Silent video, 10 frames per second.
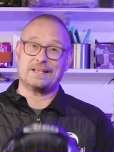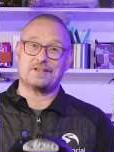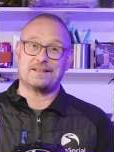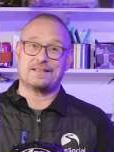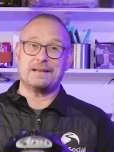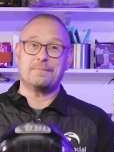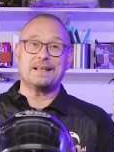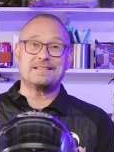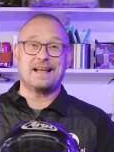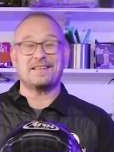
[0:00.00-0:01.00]
HJC, but
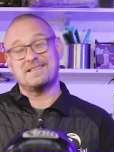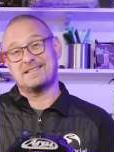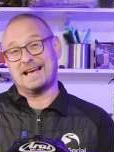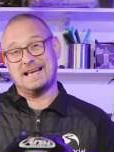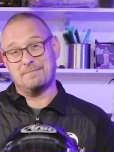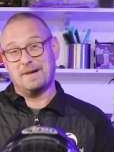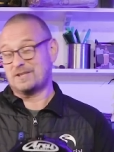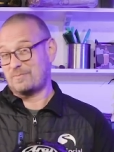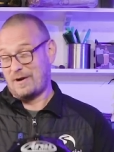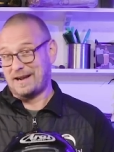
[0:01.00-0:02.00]
it doesn't take
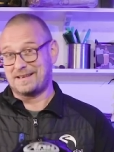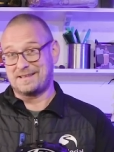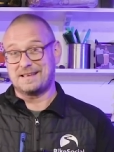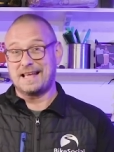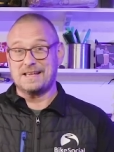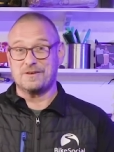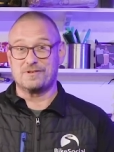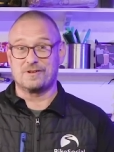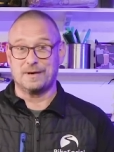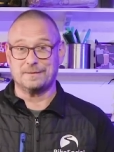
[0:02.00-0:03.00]
much practice to get
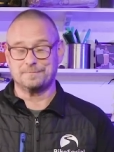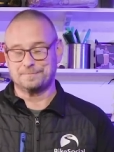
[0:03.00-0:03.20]
used to it.